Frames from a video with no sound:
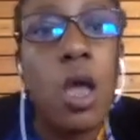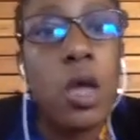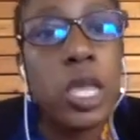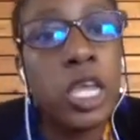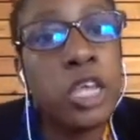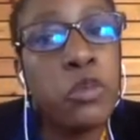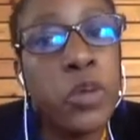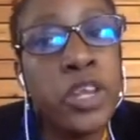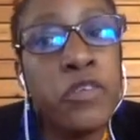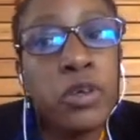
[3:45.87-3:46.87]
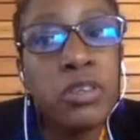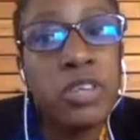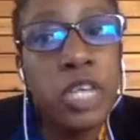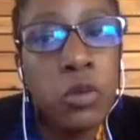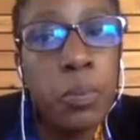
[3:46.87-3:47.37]
In
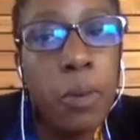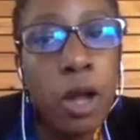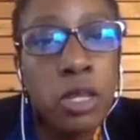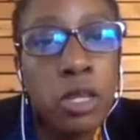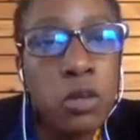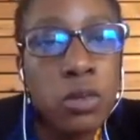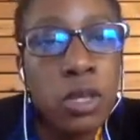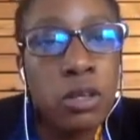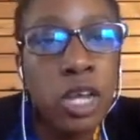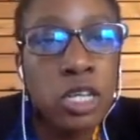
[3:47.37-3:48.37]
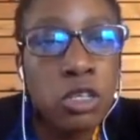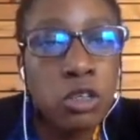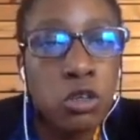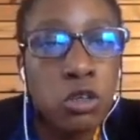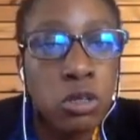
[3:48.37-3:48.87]
2014, we partnered with the International
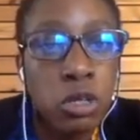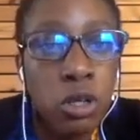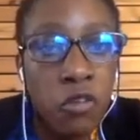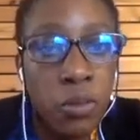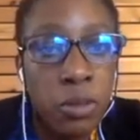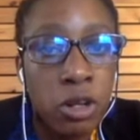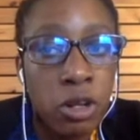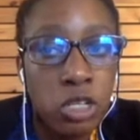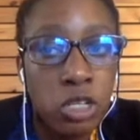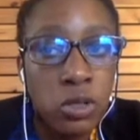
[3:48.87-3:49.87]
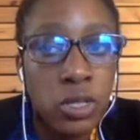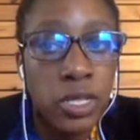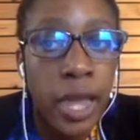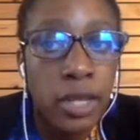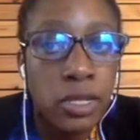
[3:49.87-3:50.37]
Union of Immunological
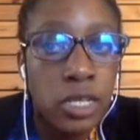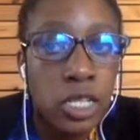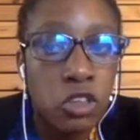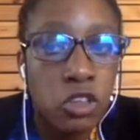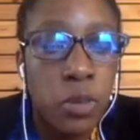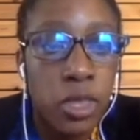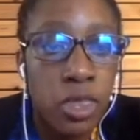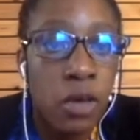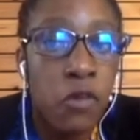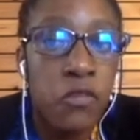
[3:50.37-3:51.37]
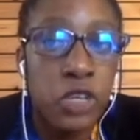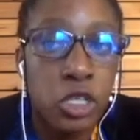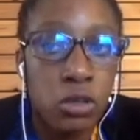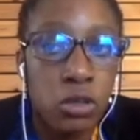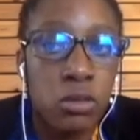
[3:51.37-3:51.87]
Societies to be the
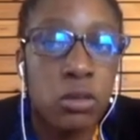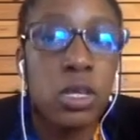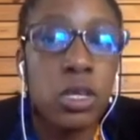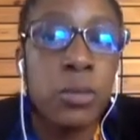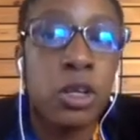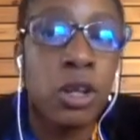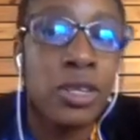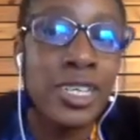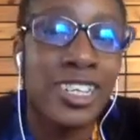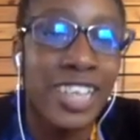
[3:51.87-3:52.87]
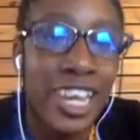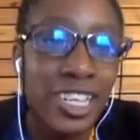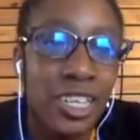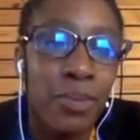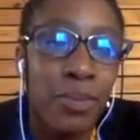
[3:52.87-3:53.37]
official immunology
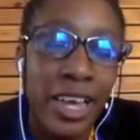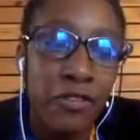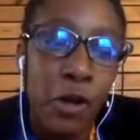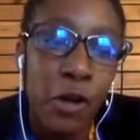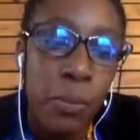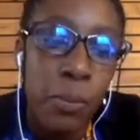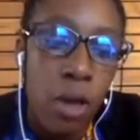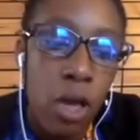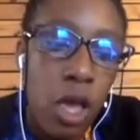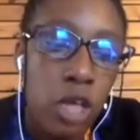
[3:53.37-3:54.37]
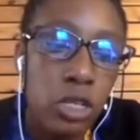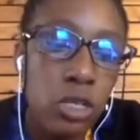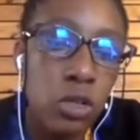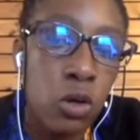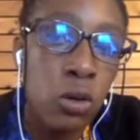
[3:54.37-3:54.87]
education platform.
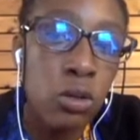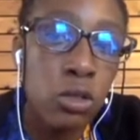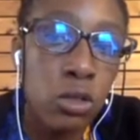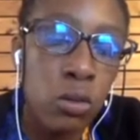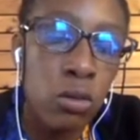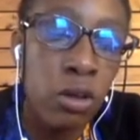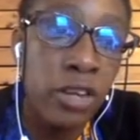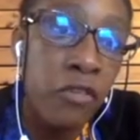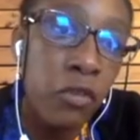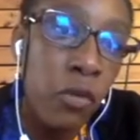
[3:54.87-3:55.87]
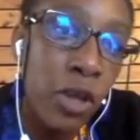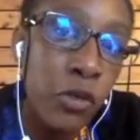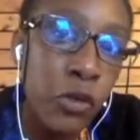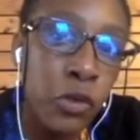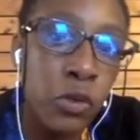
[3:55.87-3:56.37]
So not
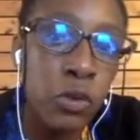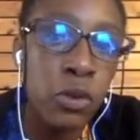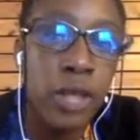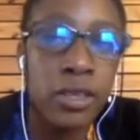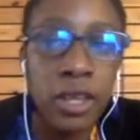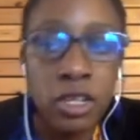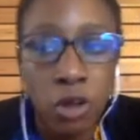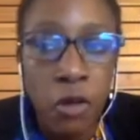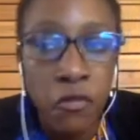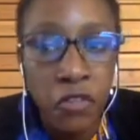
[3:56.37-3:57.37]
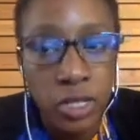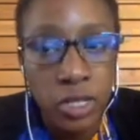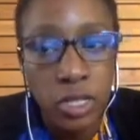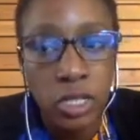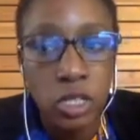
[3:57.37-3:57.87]
everyone who attends
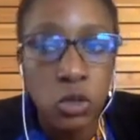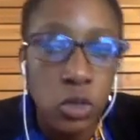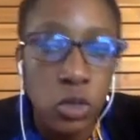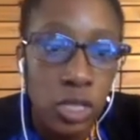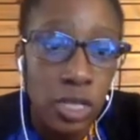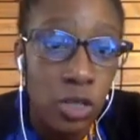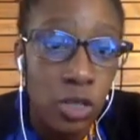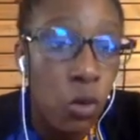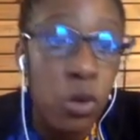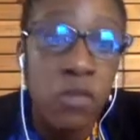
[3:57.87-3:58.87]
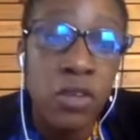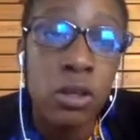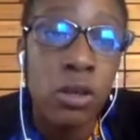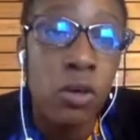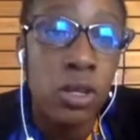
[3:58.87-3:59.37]
conferences, courses, or even
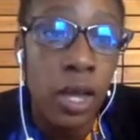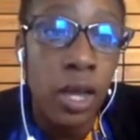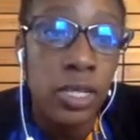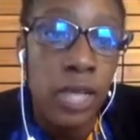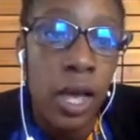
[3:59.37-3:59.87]
conducts